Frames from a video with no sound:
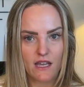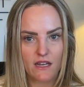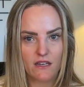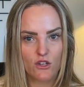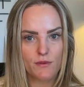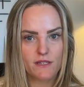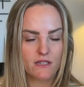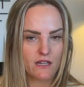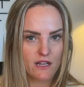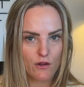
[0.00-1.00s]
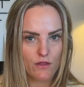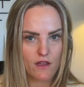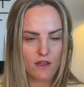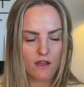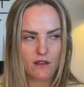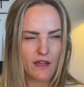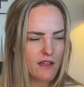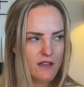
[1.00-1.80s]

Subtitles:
And you'll be sitting there thinking like,